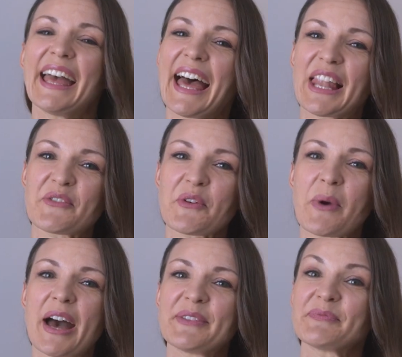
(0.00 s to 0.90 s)
Hello
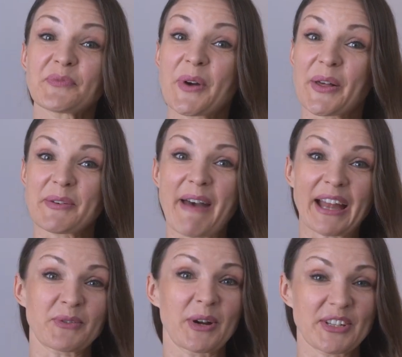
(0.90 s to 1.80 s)
everyone, welcome
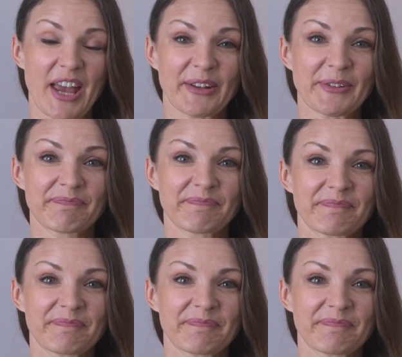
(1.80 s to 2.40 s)
back to our channel.